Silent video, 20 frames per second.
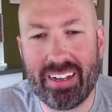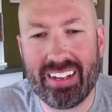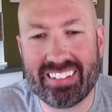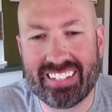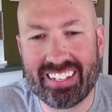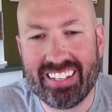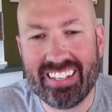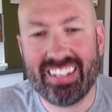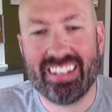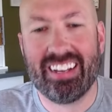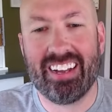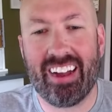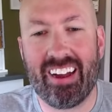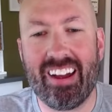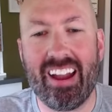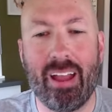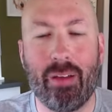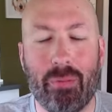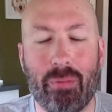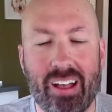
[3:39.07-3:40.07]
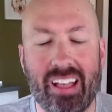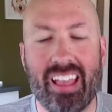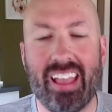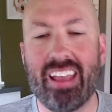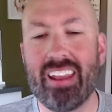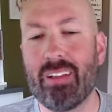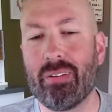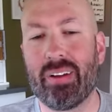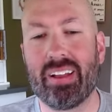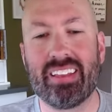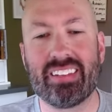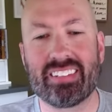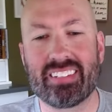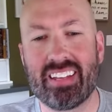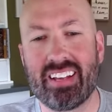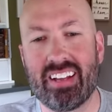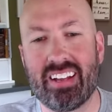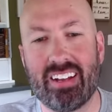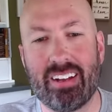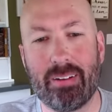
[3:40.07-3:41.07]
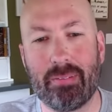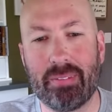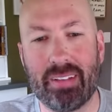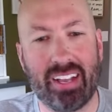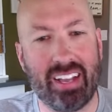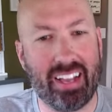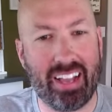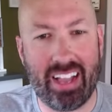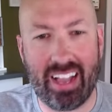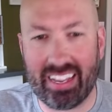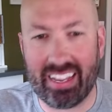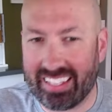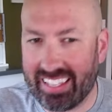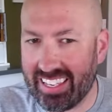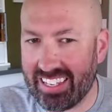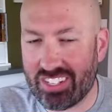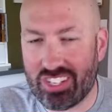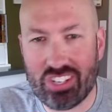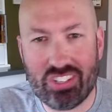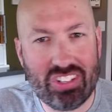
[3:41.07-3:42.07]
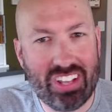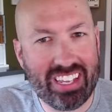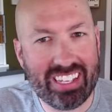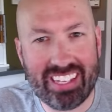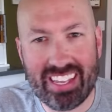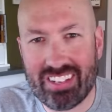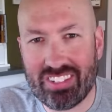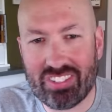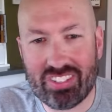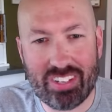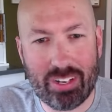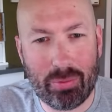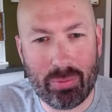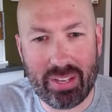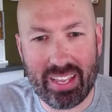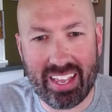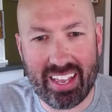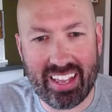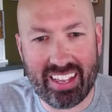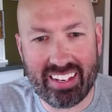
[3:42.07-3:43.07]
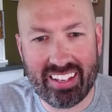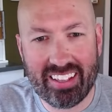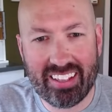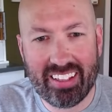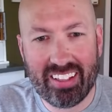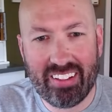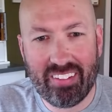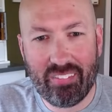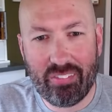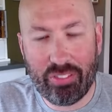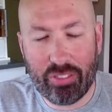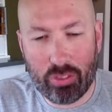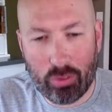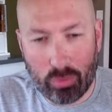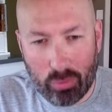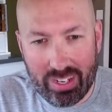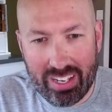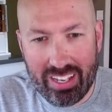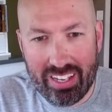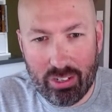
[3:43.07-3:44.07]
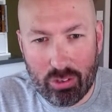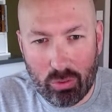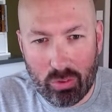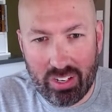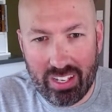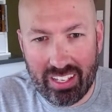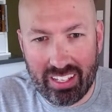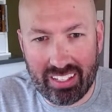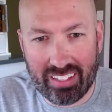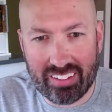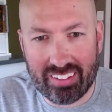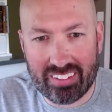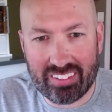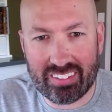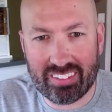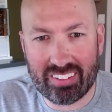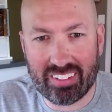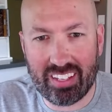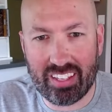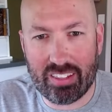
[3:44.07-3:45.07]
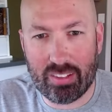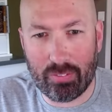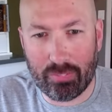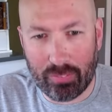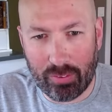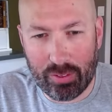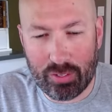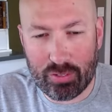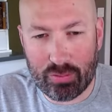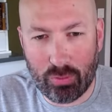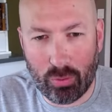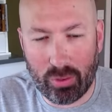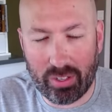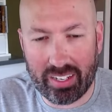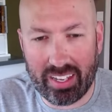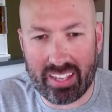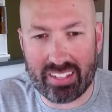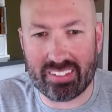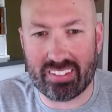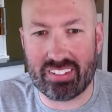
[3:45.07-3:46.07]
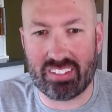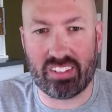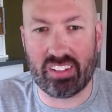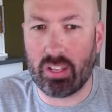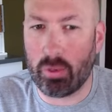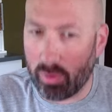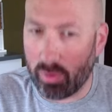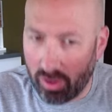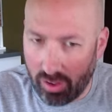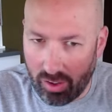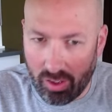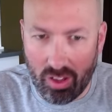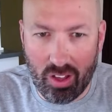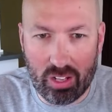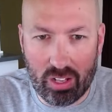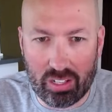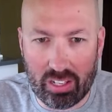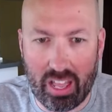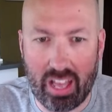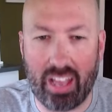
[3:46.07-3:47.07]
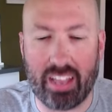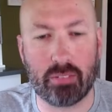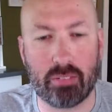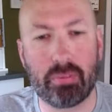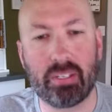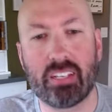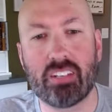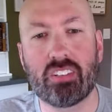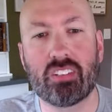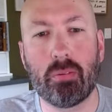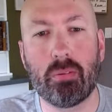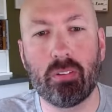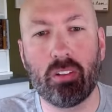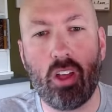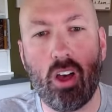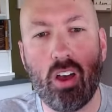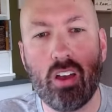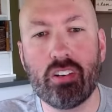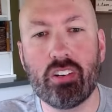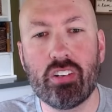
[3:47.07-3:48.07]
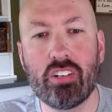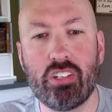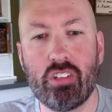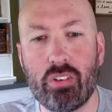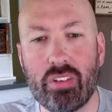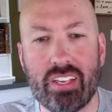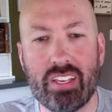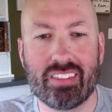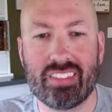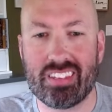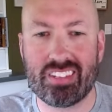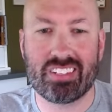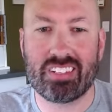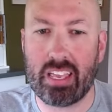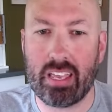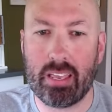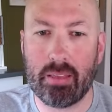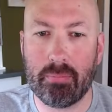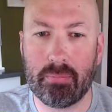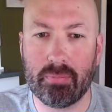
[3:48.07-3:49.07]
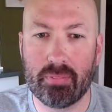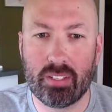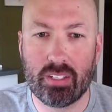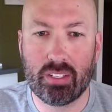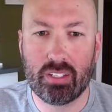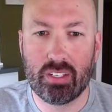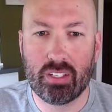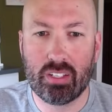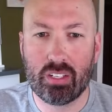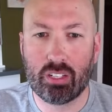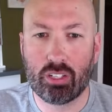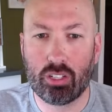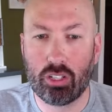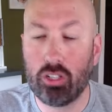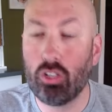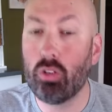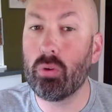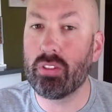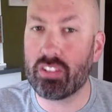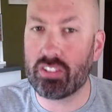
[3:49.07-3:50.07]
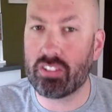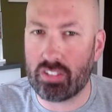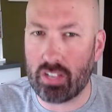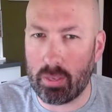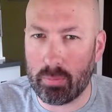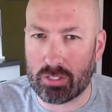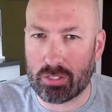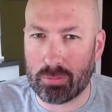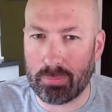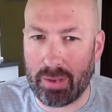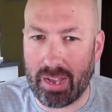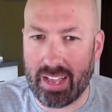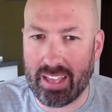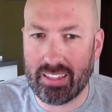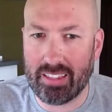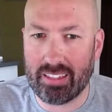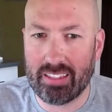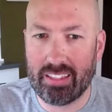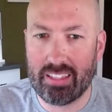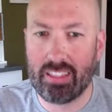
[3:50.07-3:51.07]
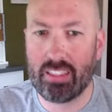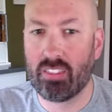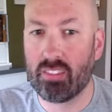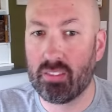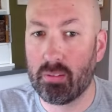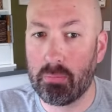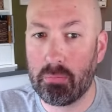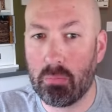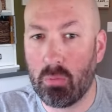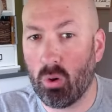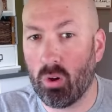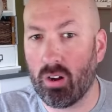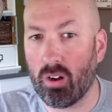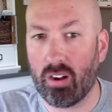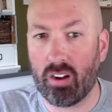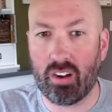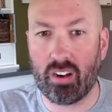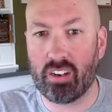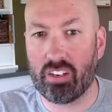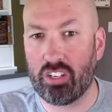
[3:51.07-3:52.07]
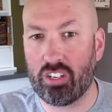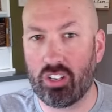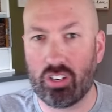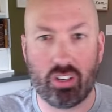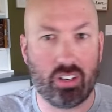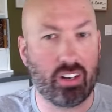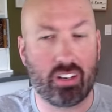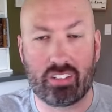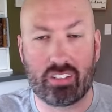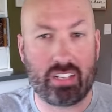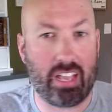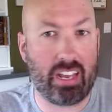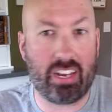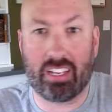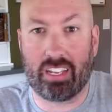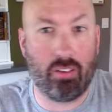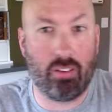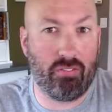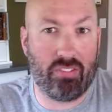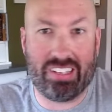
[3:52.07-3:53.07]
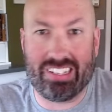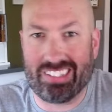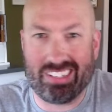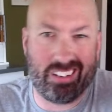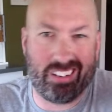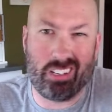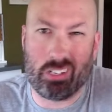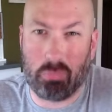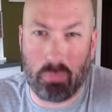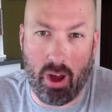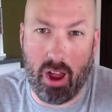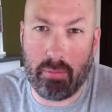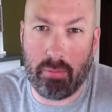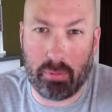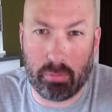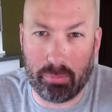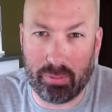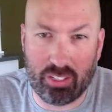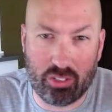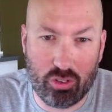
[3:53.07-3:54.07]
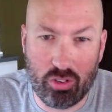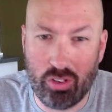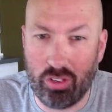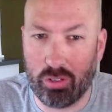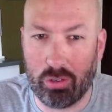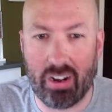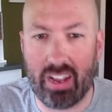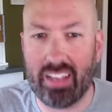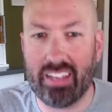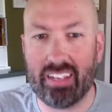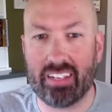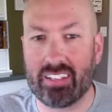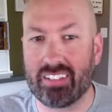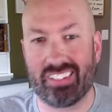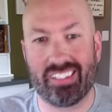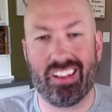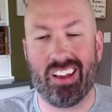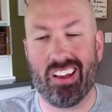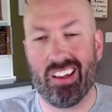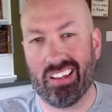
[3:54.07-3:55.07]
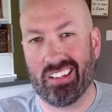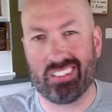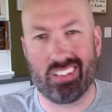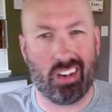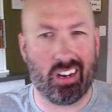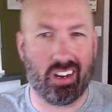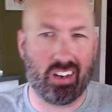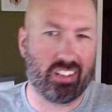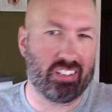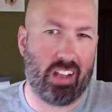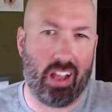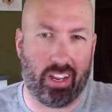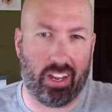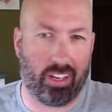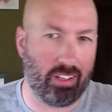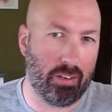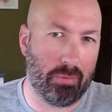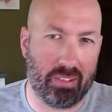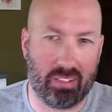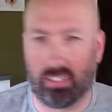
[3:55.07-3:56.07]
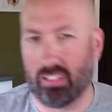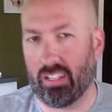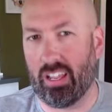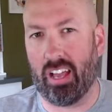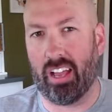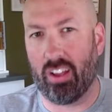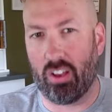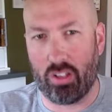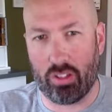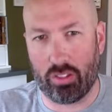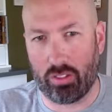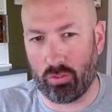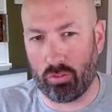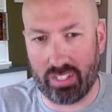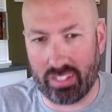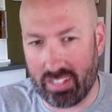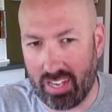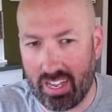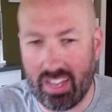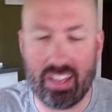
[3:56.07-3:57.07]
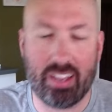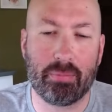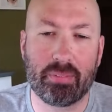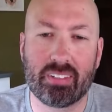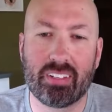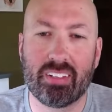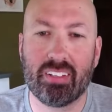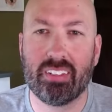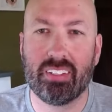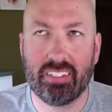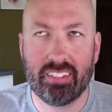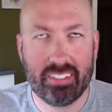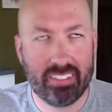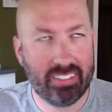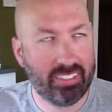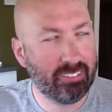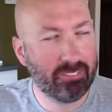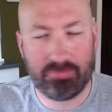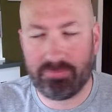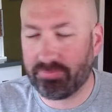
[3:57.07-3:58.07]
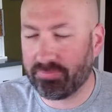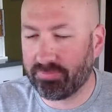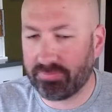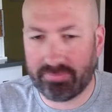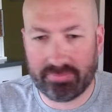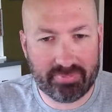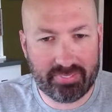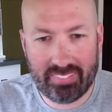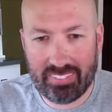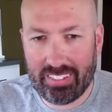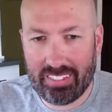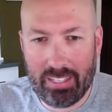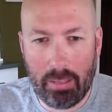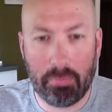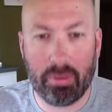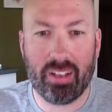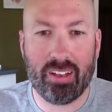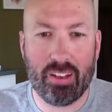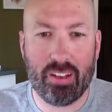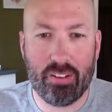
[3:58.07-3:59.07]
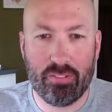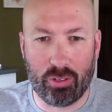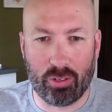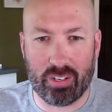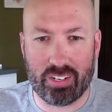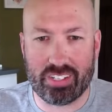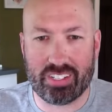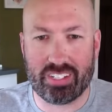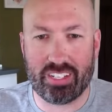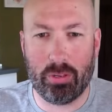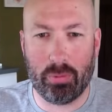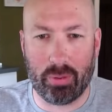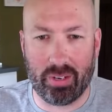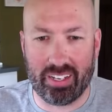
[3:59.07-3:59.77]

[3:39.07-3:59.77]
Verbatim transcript: but all right. Well, anyways, um, again, just like yesterday, we had three greens in the first four guesses, and they were all lies because the longer you get the same clue in the same spot, the more you're kind of convinced that it's probably true, right? Because the odds are it's not going to be the lie all three times. But of course, it